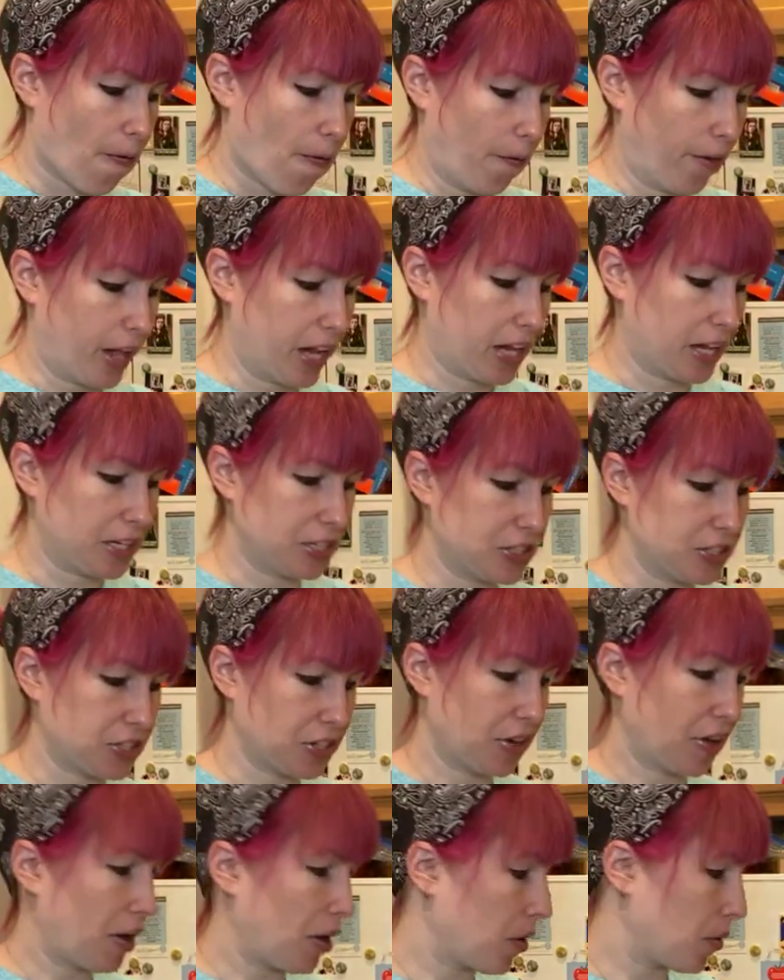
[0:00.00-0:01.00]
And
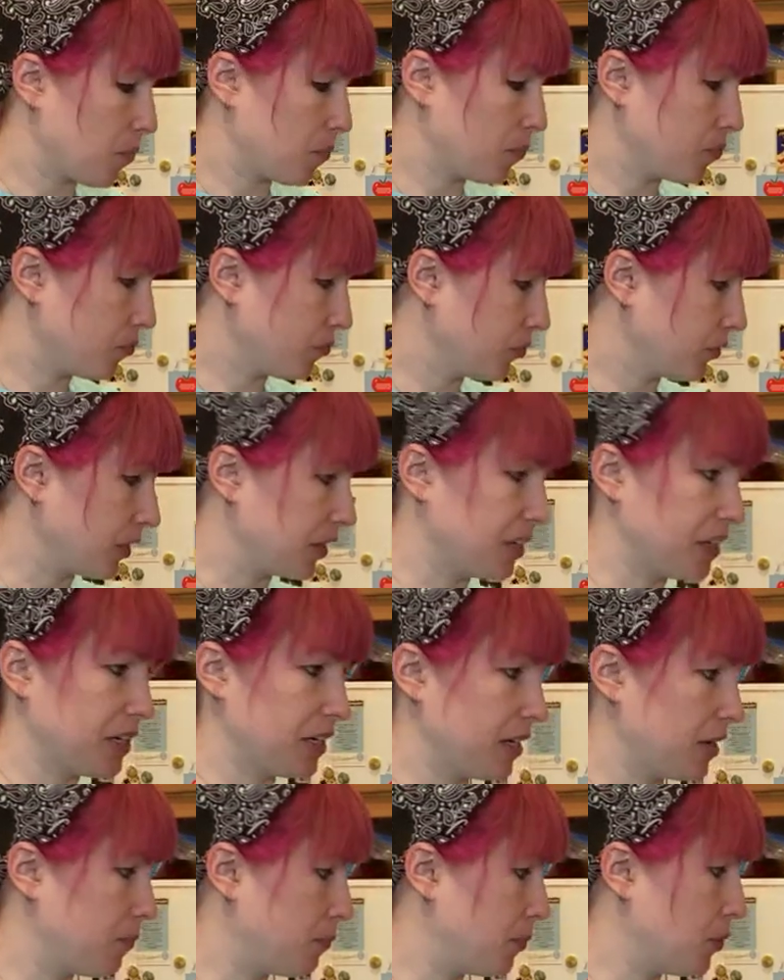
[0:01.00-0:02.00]
you
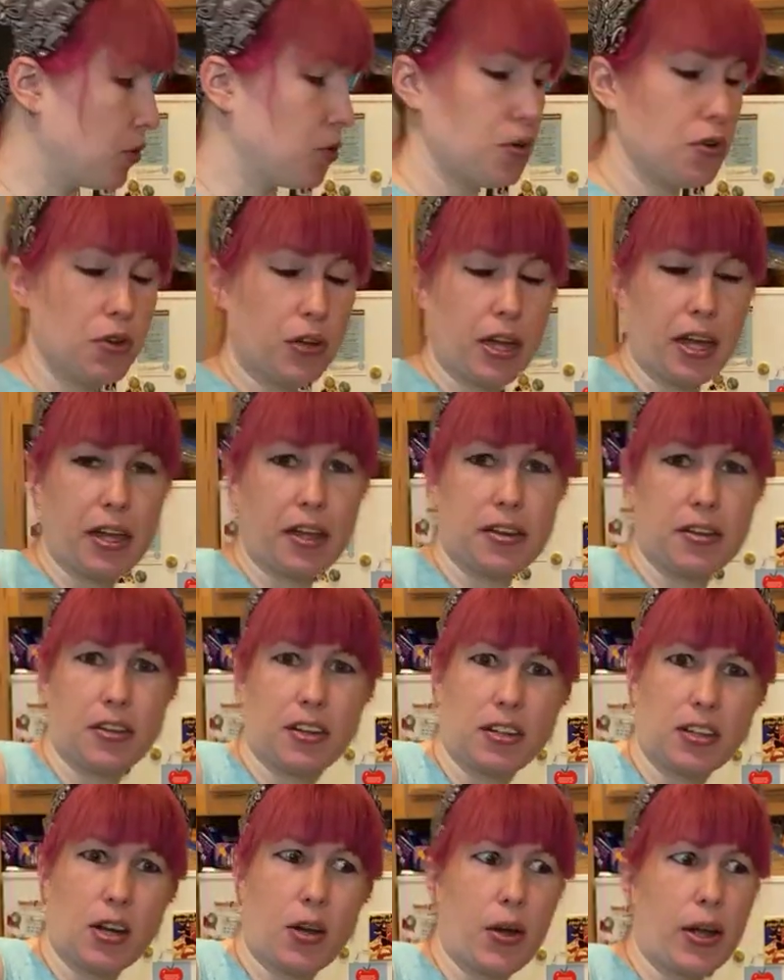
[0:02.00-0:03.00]
need a bowl, and
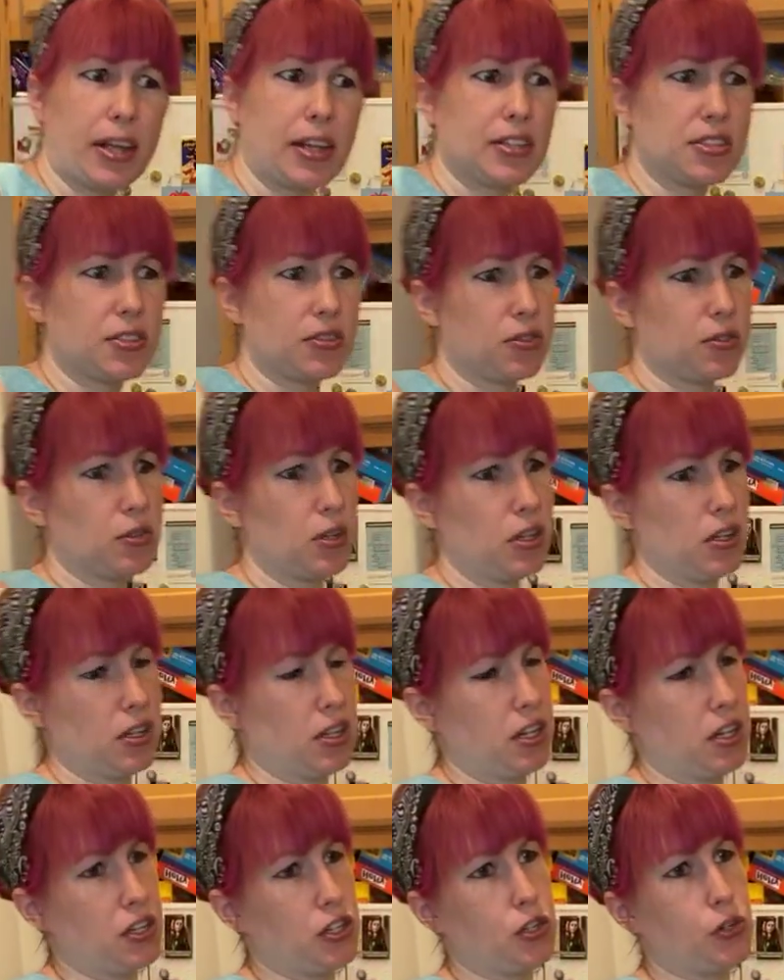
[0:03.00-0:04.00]
oh, I guess
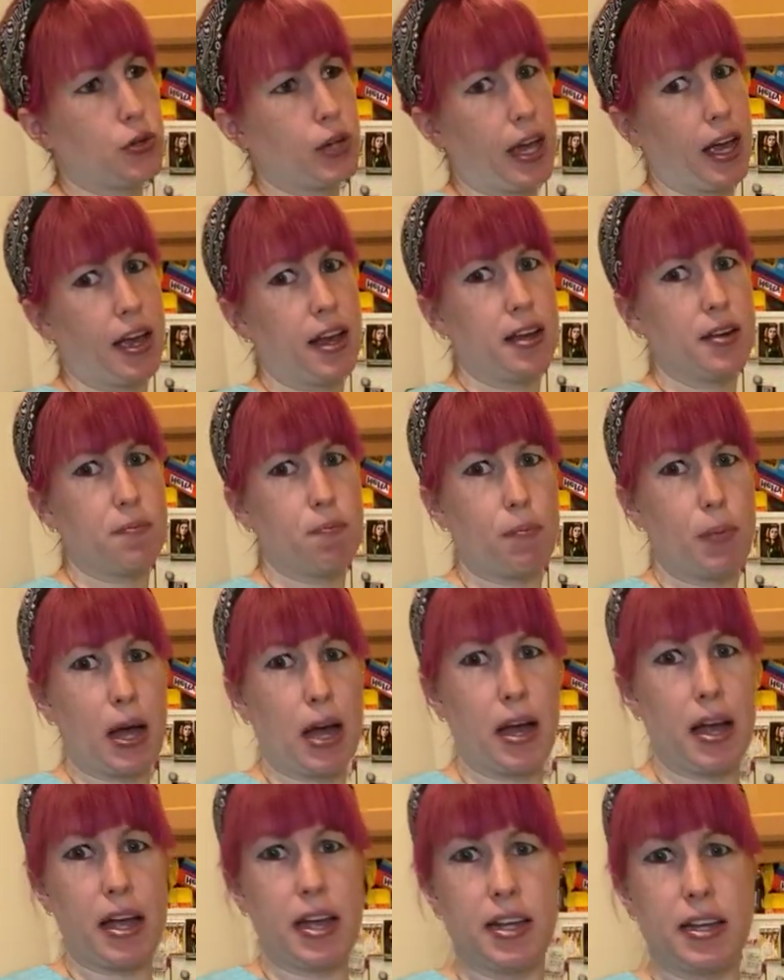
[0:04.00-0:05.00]
you can
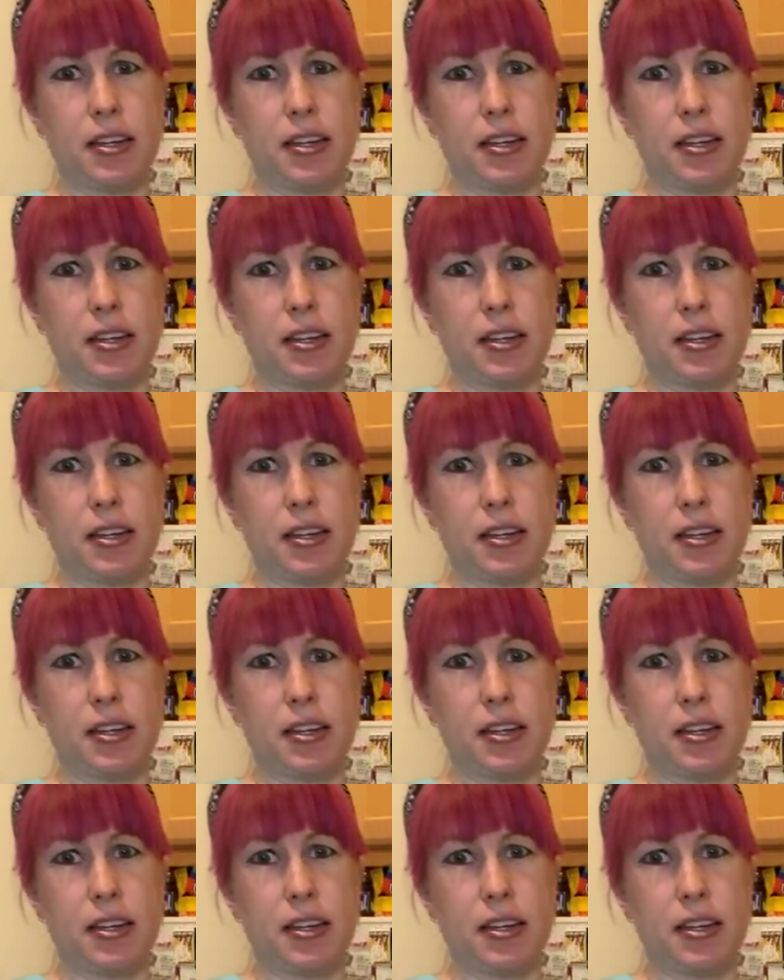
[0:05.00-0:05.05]
buy